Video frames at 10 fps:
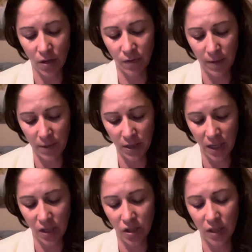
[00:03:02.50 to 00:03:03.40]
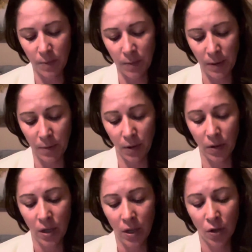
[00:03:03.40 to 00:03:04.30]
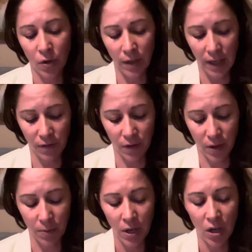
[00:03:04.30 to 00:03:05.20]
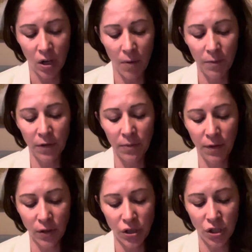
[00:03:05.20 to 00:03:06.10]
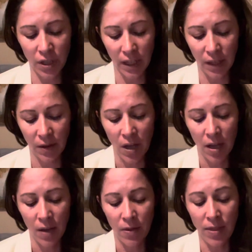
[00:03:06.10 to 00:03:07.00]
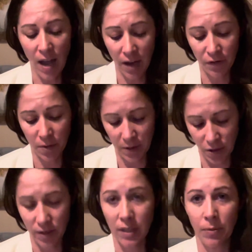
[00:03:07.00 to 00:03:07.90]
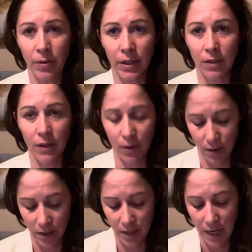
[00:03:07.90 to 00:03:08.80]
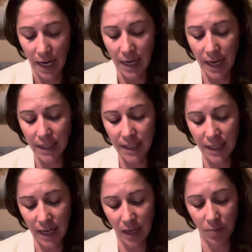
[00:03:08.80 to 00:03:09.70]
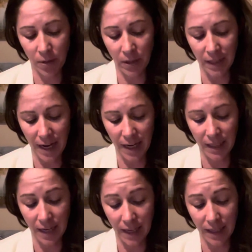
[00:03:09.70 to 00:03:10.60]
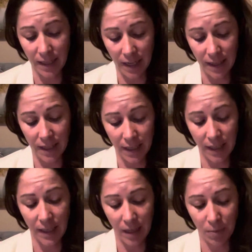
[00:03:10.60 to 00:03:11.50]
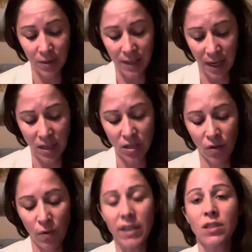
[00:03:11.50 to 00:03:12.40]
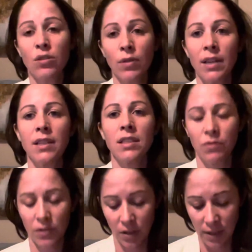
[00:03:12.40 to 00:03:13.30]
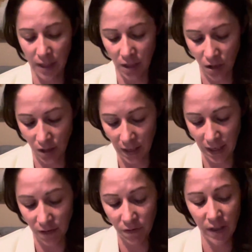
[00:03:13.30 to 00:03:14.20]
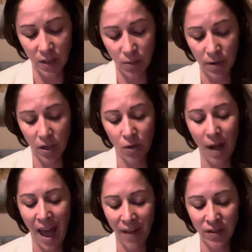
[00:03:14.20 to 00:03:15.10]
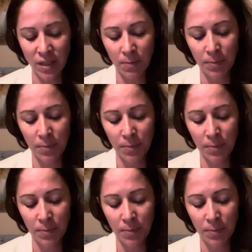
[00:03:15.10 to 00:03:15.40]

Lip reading: of limitations people create from come from functioning, not from interesting point of view. 99.99999% of what is creating difficulty in your life is where you haven't